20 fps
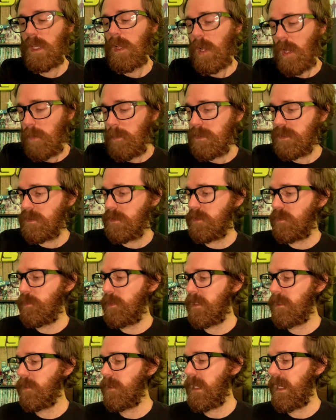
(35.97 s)
Almost as
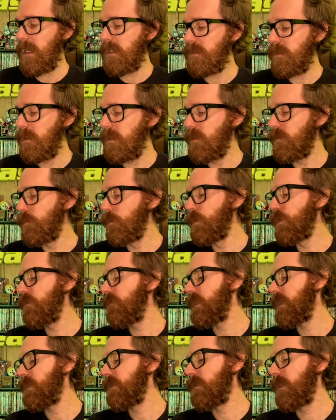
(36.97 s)
bitter as these
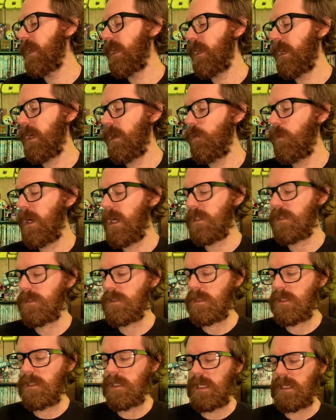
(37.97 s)
movies that I watched
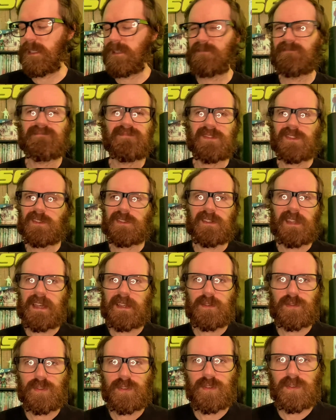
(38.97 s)
tonight. It's not
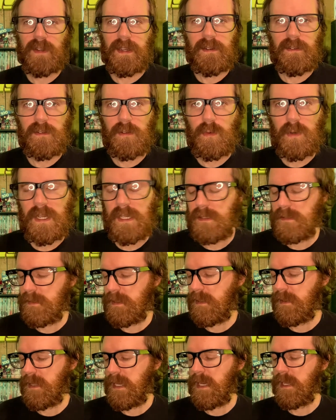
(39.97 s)
true. I don't know why I
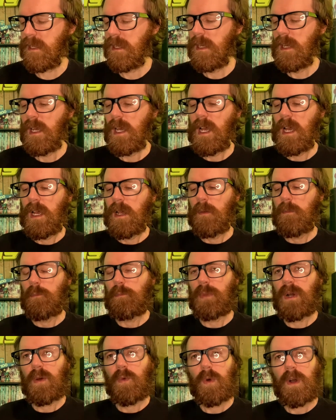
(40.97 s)
said that.
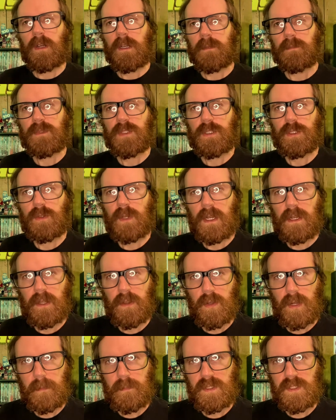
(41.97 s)
But welcome to
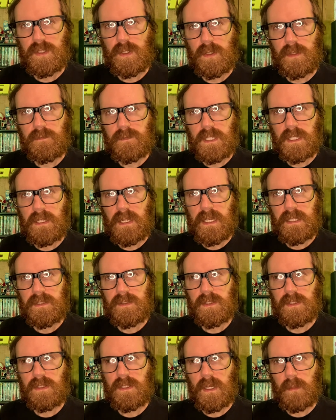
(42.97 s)
another episode of tonight's
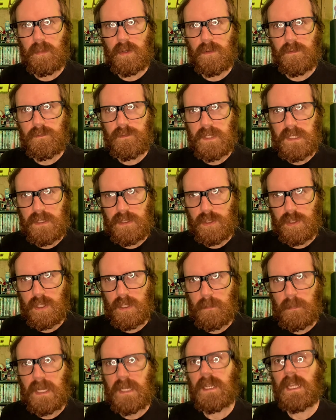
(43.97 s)
double feature.
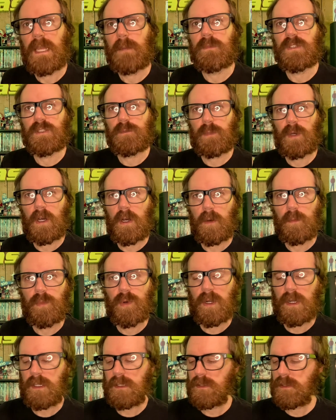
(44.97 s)
My name is Paul
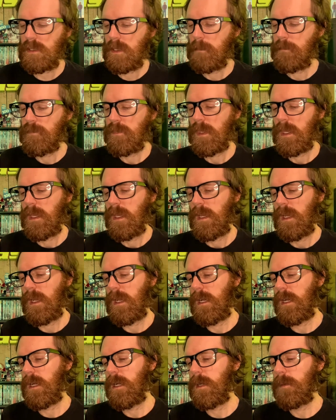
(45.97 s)
Brooks.
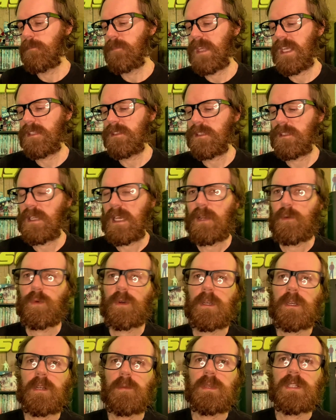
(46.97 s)
Um, and tonight we're
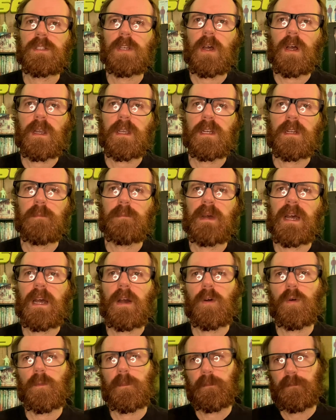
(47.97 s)
going to be talking
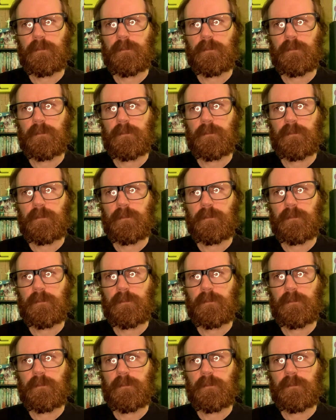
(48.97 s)
about...